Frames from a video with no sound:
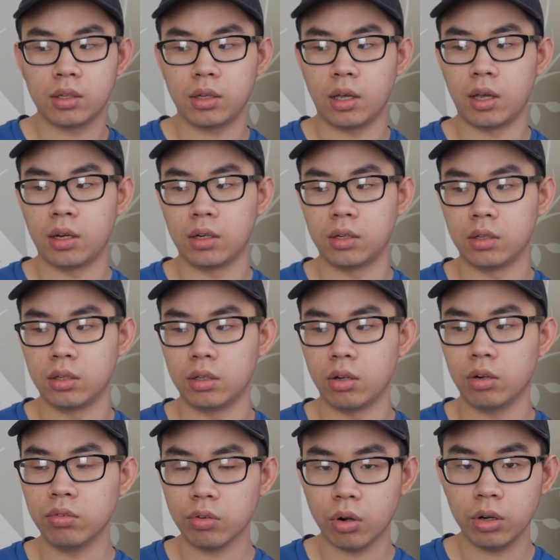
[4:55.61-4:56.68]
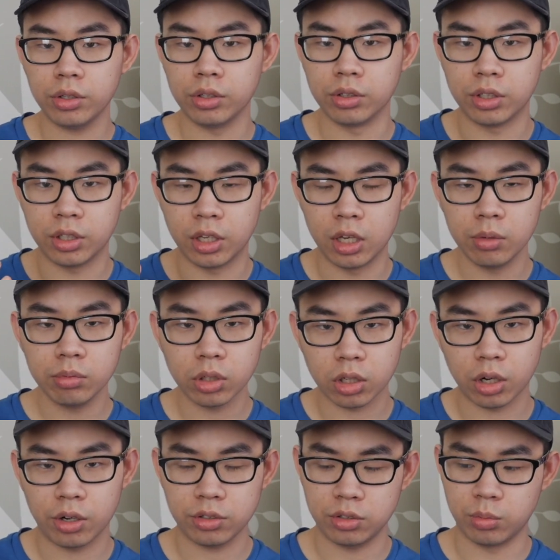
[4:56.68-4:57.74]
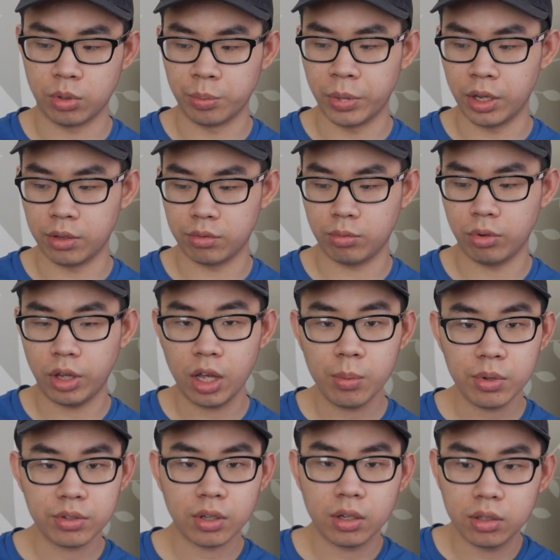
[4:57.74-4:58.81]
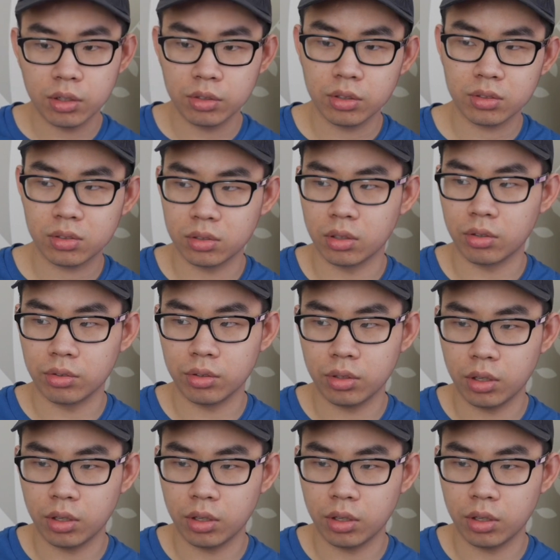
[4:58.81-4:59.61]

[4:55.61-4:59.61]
and overall you keep the customer base well amazon you just you know